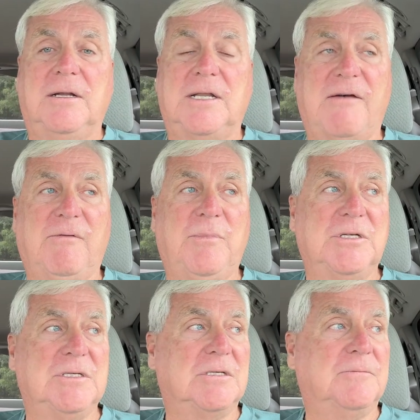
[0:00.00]
to have a
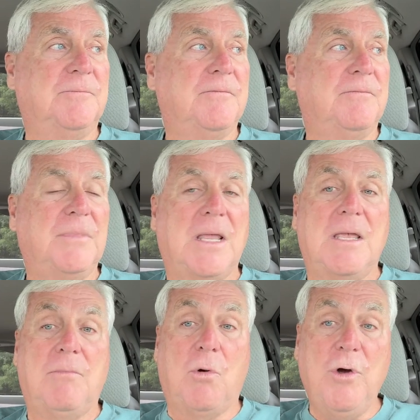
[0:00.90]
business.
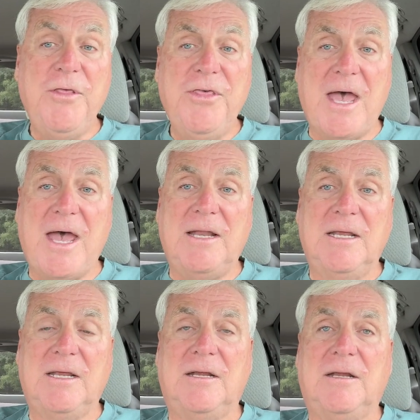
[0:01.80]
Well, with that,
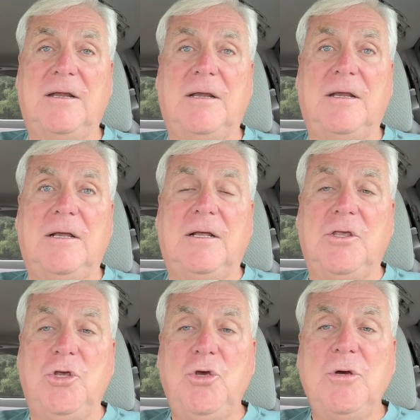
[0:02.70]

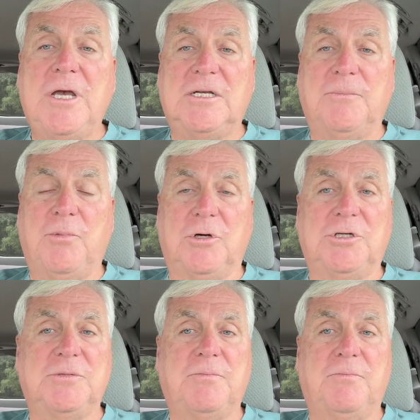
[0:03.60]
you get to
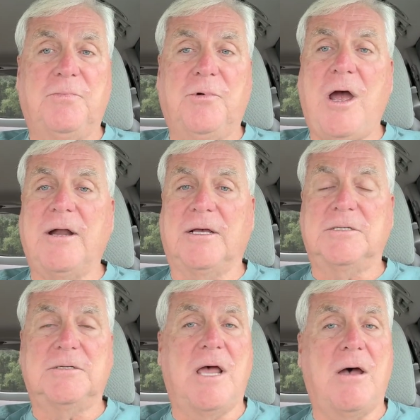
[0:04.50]
purchase
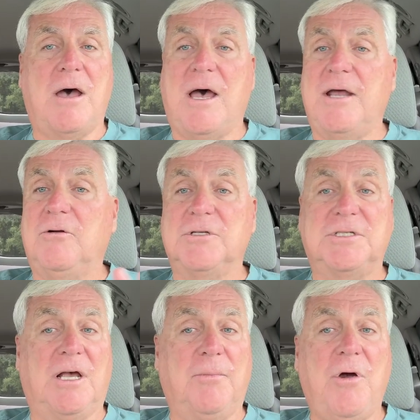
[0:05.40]
products. Now, I don't
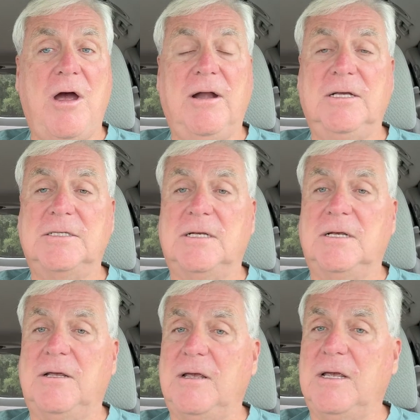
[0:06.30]
sell products.
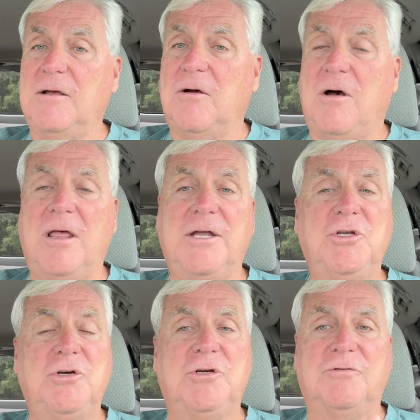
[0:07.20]
All I
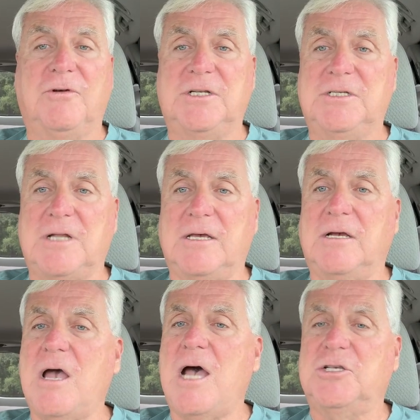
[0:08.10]
do is, it's like
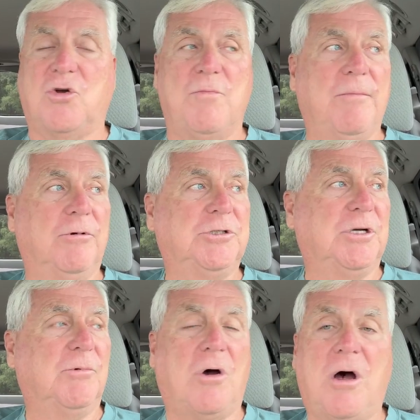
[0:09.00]
a Costco
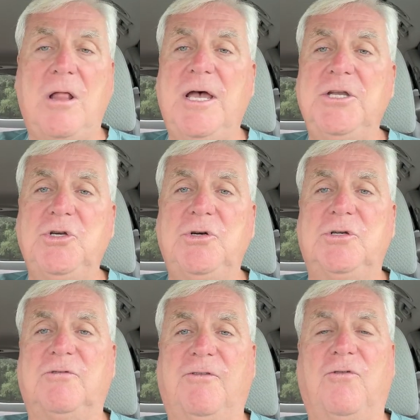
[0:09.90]
membership. All I do
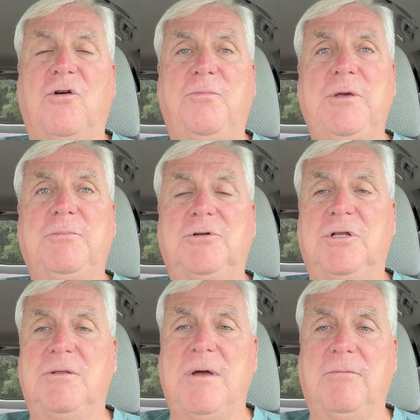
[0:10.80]
is refer people
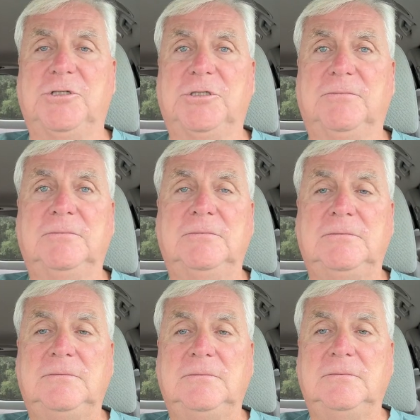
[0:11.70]
to the membership.
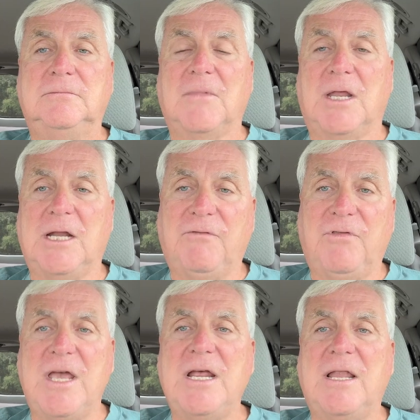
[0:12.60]
And if
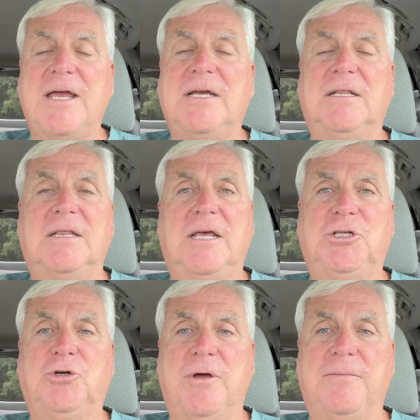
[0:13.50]
they like it, they
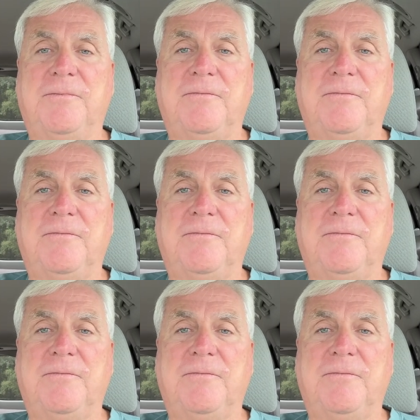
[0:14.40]
join.